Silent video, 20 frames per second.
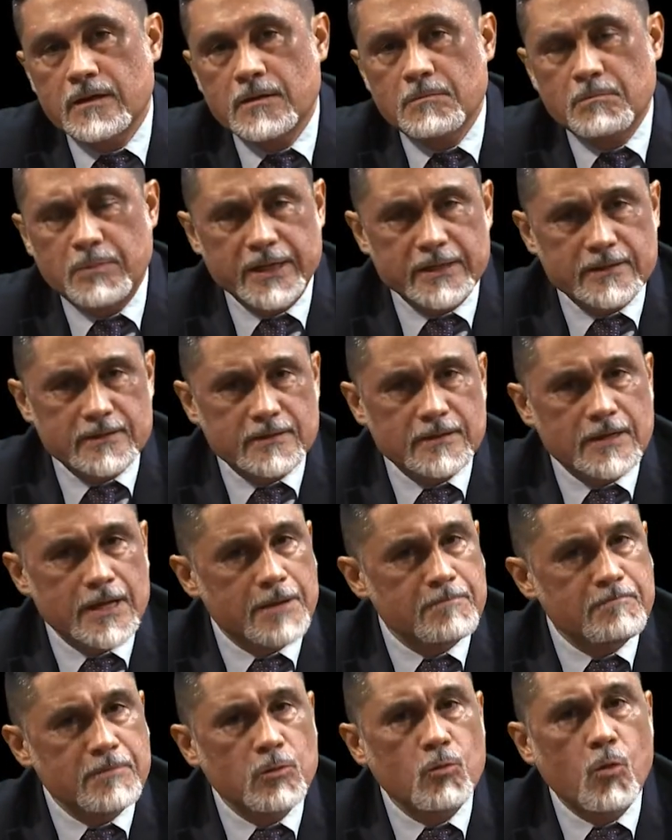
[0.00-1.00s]
Please let
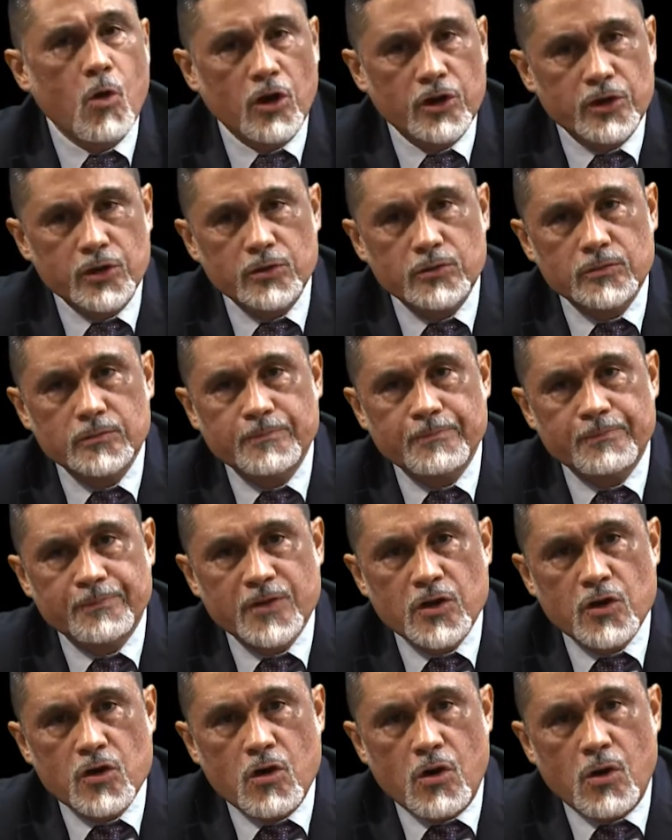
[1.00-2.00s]
me walk you
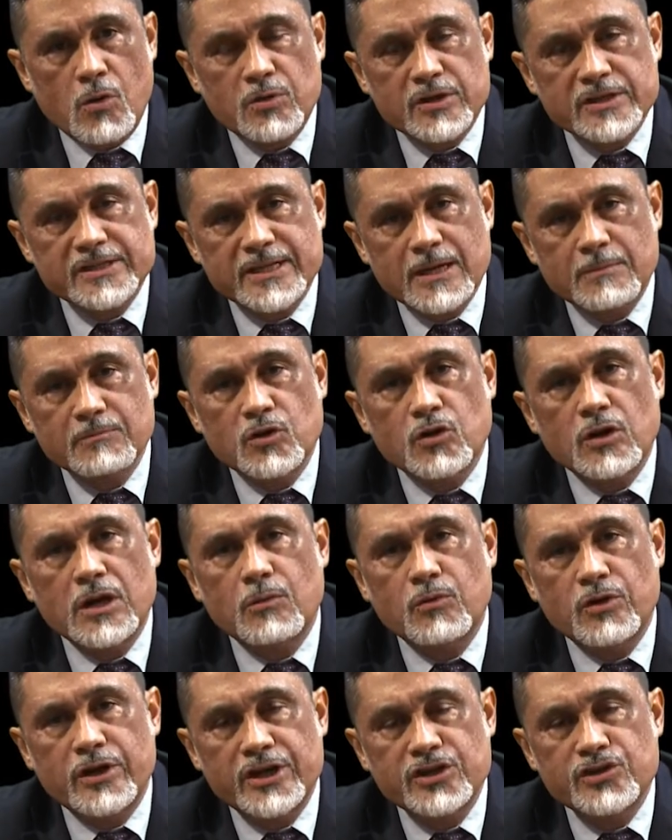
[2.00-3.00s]
over some
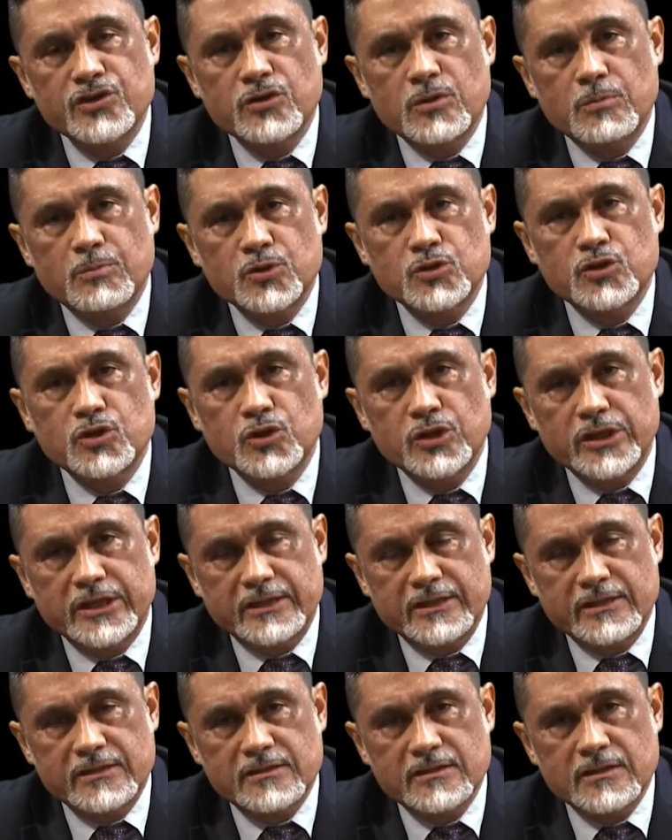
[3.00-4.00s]
collaboration
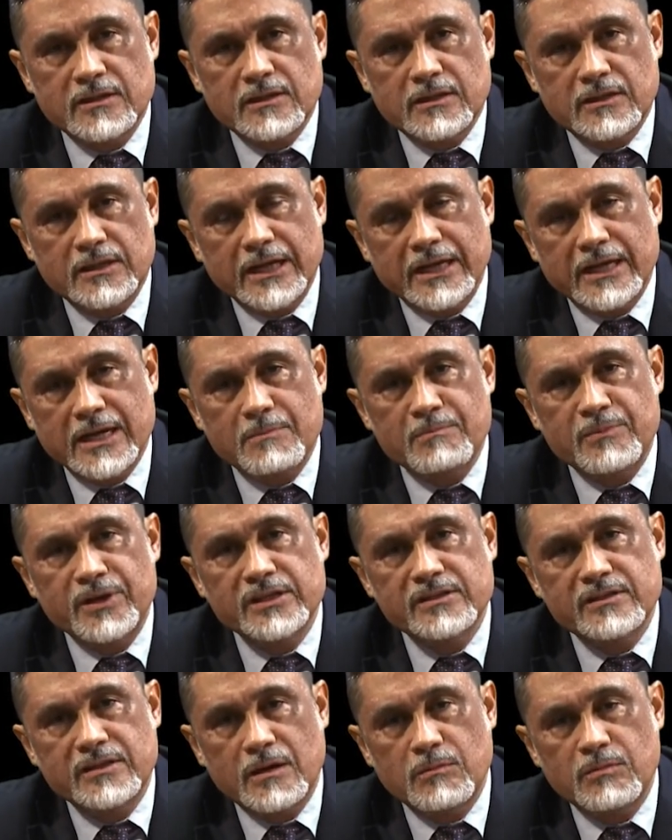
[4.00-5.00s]
opportunities that can be
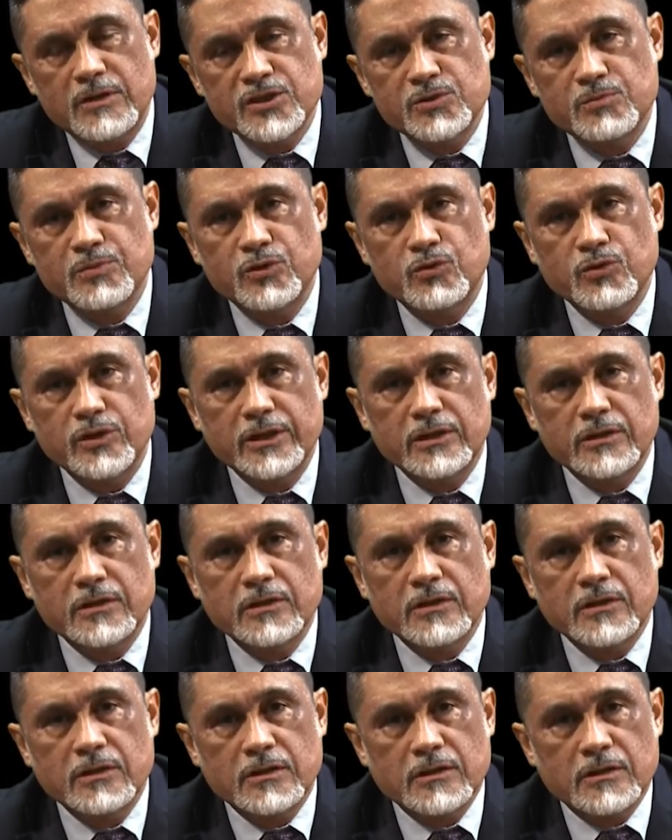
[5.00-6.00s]
established between
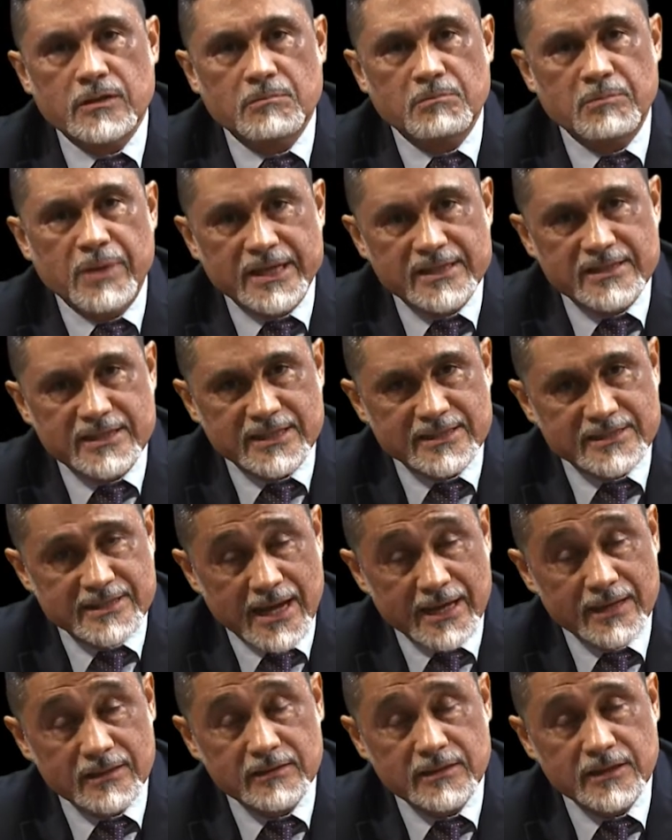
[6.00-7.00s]
basic
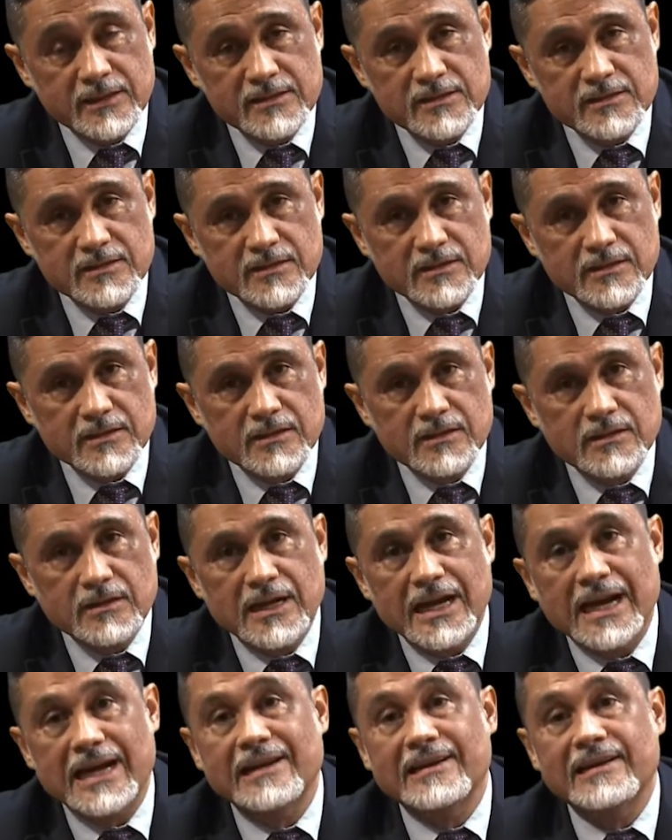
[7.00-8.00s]
scientists
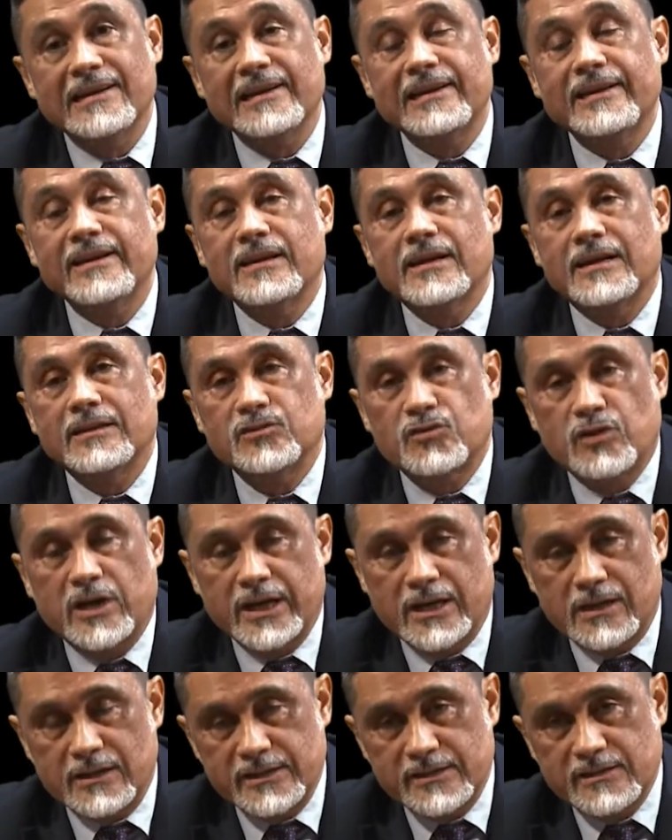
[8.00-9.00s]
and clinical
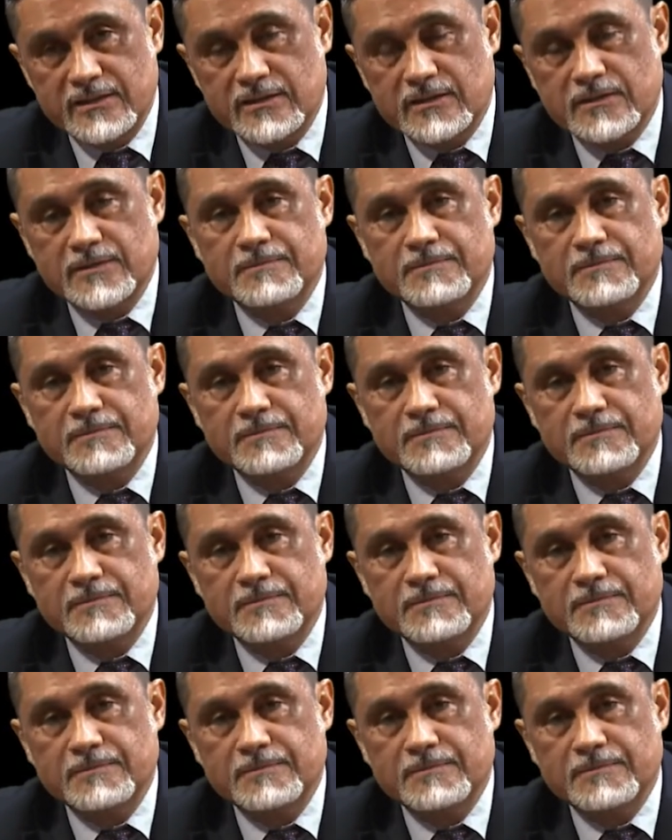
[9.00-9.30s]
trialists.